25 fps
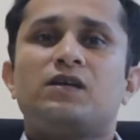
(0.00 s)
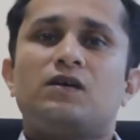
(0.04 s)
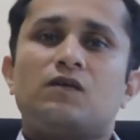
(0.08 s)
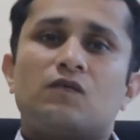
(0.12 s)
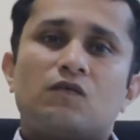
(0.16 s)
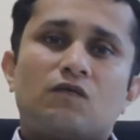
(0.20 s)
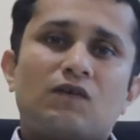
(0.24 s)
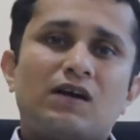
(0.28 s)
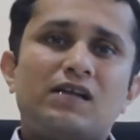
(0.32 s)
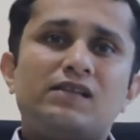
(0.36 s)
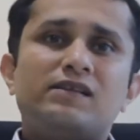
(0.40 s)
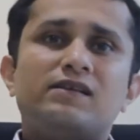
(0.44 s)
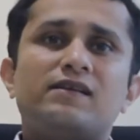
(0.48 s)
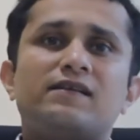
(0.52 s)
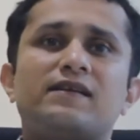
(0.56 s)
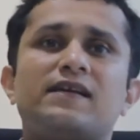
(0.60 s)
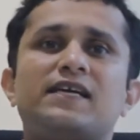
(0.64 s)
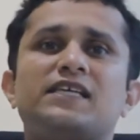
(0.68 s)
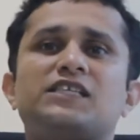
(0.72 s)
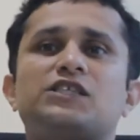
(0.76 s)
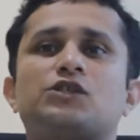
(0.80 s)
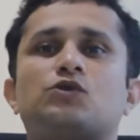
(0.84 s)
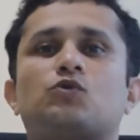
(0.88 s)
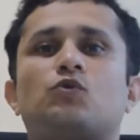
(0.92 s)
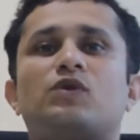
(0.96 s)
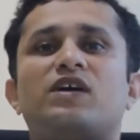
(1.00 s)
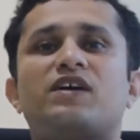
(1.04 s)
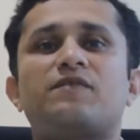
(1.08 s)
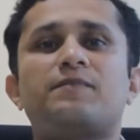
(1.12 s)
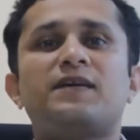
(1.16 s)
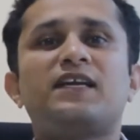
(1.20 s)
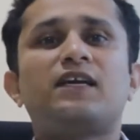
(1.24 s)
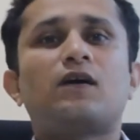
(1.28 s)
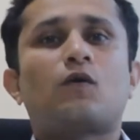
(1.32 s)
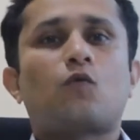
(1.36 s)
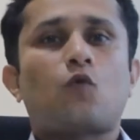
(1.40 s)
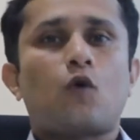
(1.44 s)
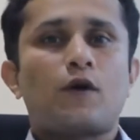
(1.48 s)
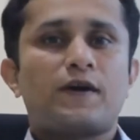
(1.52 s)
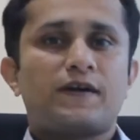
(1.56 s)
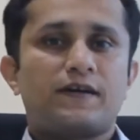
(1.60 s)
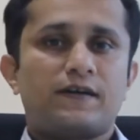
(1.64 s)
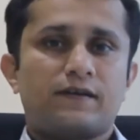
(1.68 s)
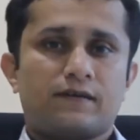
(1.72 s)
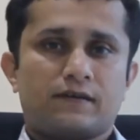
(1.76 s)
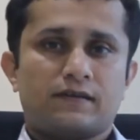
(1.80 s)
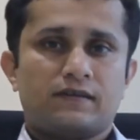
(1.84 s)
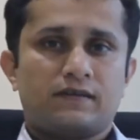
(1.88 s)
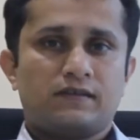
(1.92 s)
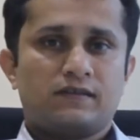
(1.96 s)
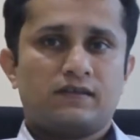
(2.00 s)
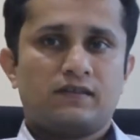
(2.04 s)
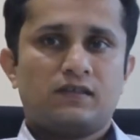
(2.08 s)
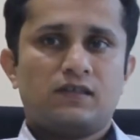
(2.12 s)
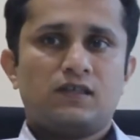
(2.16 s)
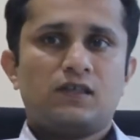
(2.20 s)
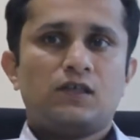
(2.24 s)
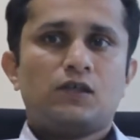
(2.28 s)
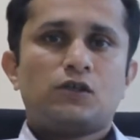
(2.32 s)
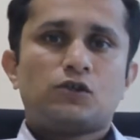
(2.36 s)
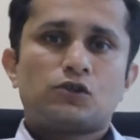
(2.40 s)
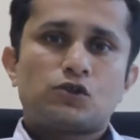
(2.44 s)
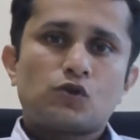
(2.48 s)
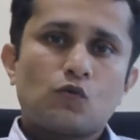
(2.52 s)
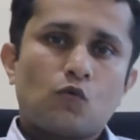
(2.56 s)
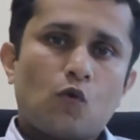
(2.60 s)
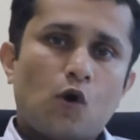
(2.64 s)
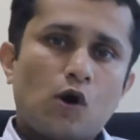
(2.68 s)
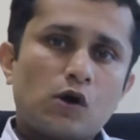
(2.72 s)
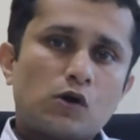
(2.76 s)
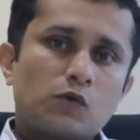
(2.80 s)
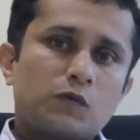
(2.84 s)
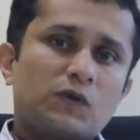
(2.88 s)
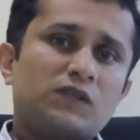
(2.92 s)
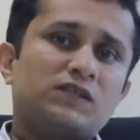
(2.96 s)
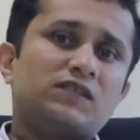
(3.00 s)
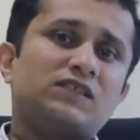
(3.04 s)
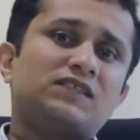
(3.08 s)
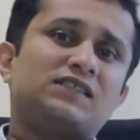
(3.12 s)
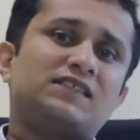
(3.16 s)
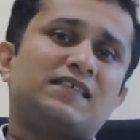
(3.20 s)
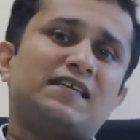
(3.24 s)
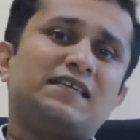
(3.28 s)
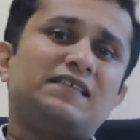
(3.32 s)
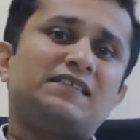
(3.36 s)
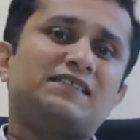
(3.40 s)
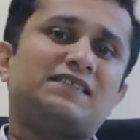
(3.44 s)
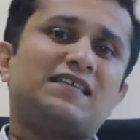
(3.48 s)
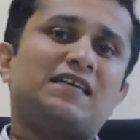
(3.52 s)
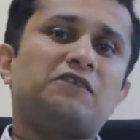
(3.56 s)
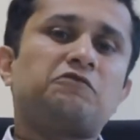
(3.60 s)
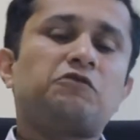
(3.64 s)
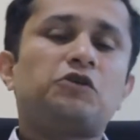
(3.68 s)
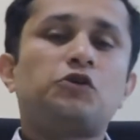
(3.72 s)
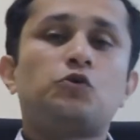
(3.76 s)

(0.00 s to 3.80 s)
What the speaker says: while the rest could have been avoided. So what were the sets that were